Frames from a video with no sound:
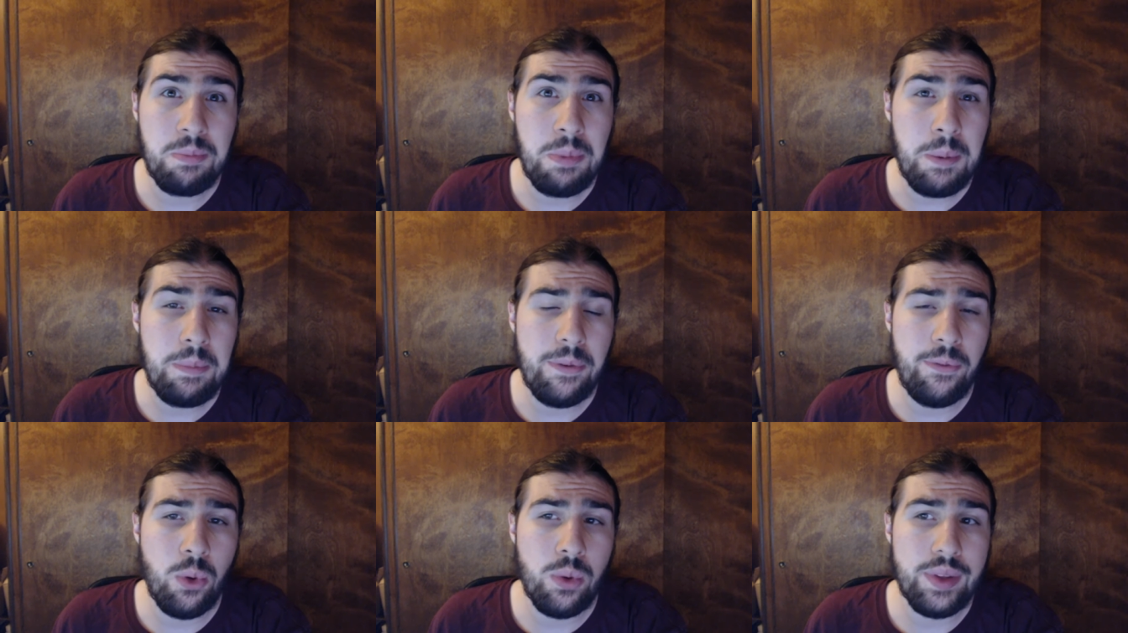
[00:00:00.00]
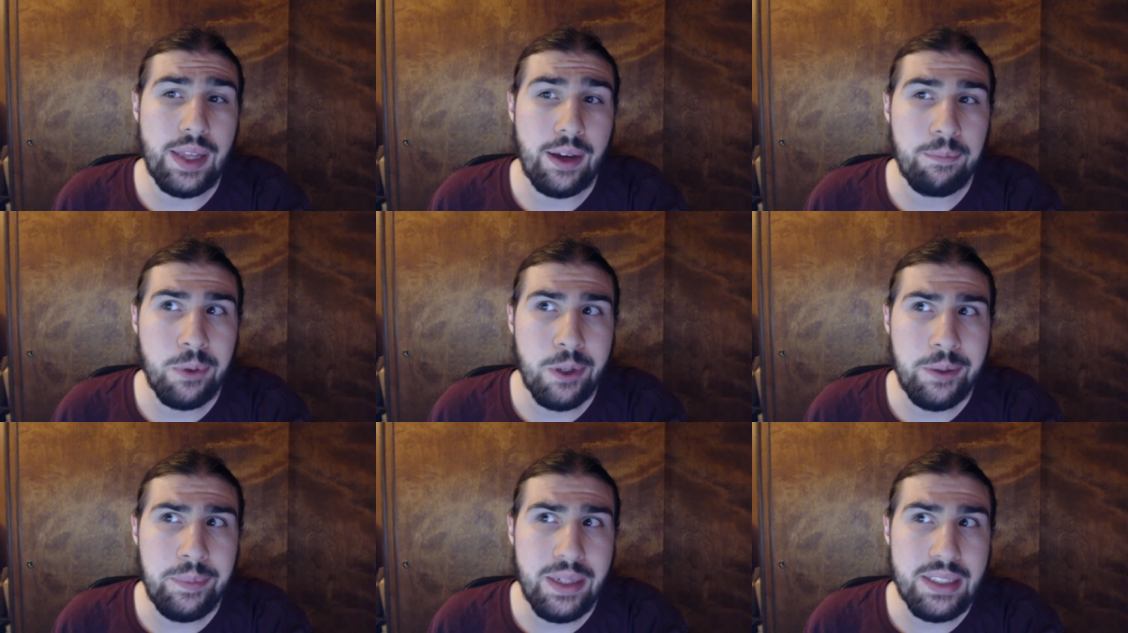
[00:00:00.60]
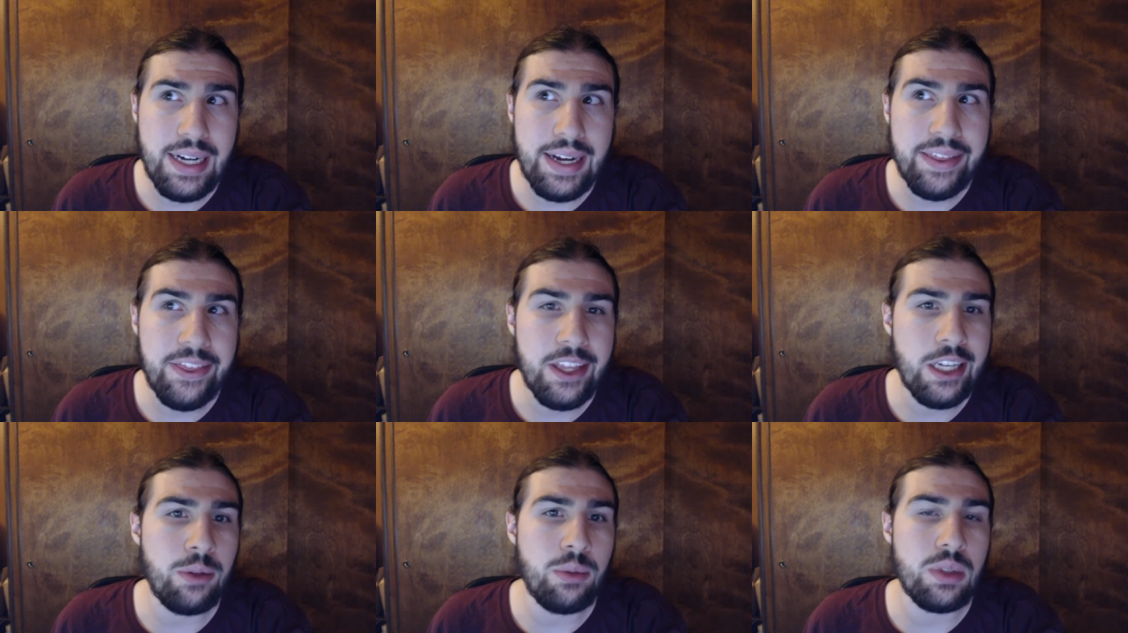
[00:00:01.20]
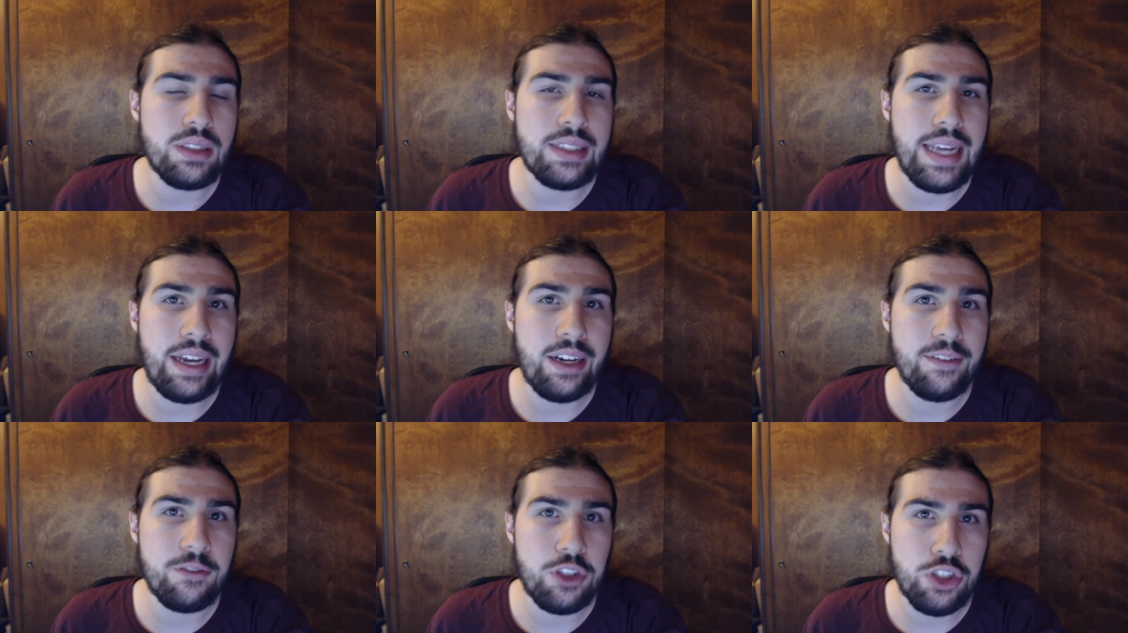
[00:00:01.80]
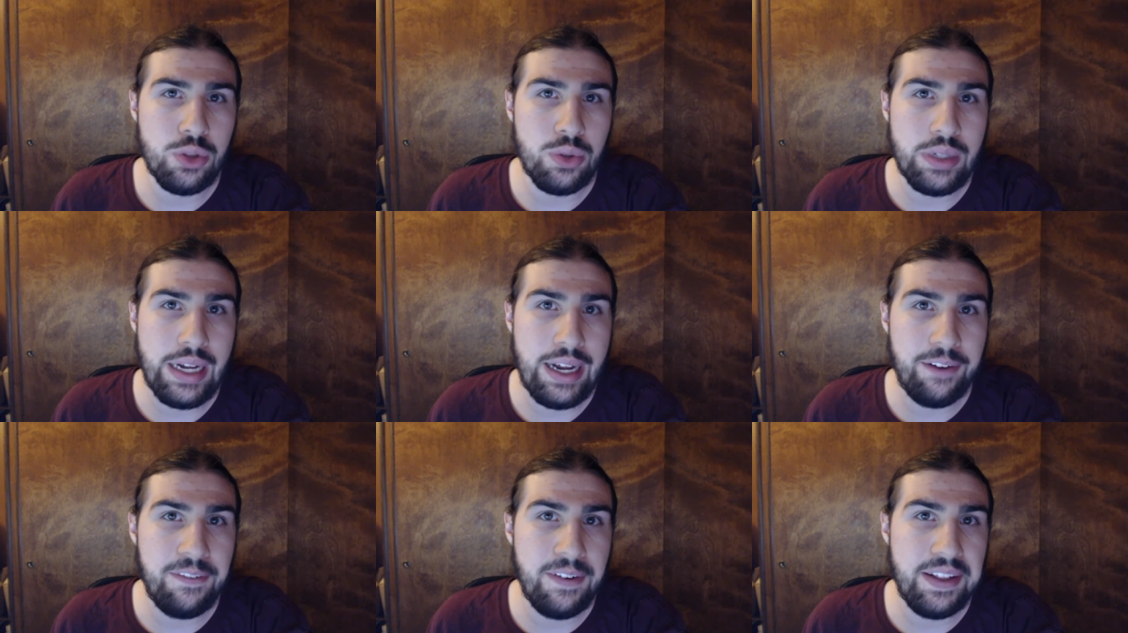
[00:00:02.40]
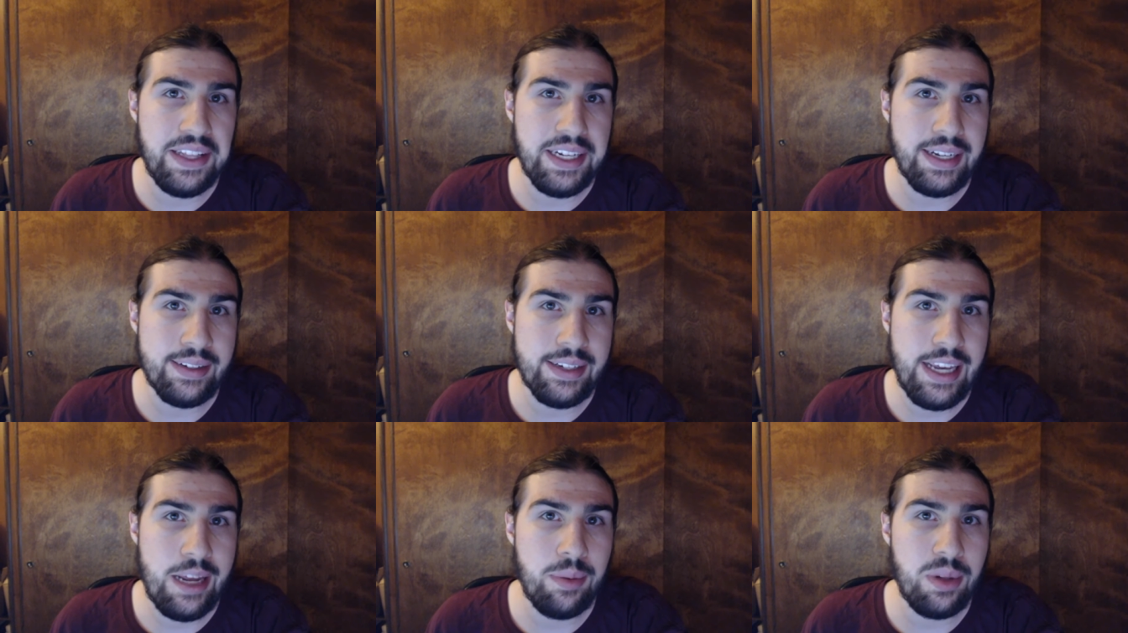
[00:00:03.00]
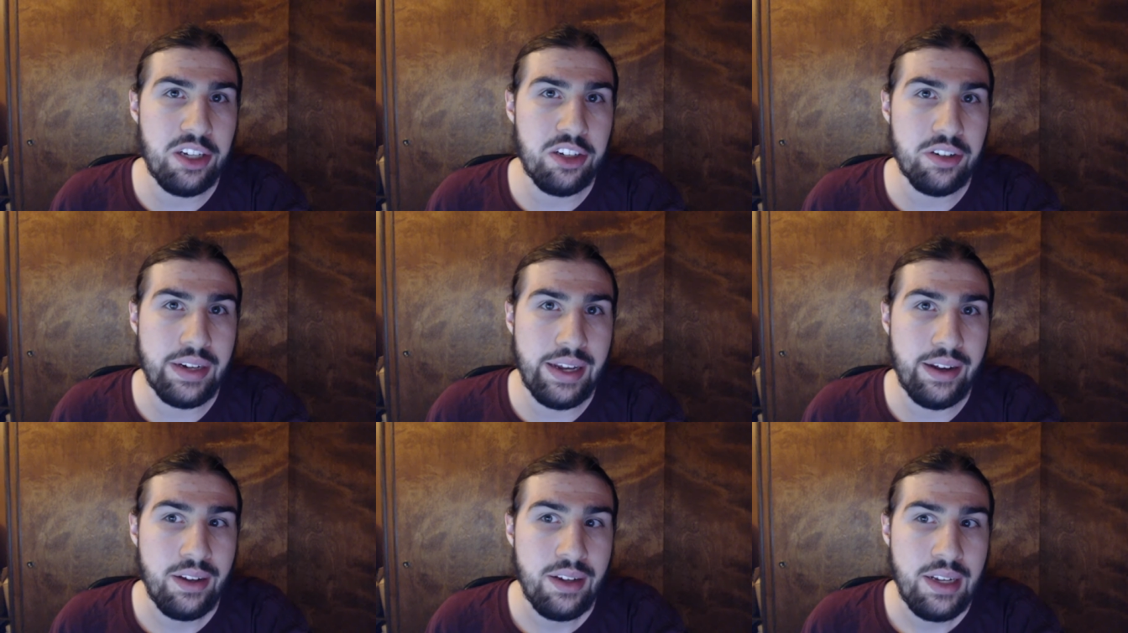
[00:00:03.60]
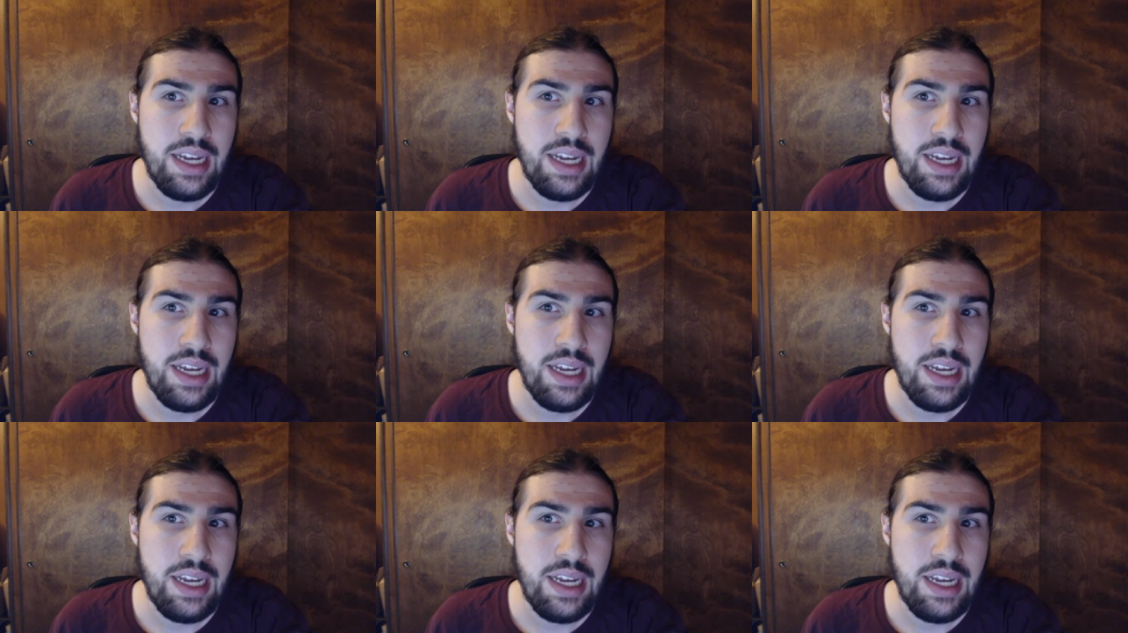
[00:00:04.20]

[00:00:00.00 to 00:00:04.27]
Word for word: bit before that. Pretty much, I think it was the end of June, I finally got cable internet.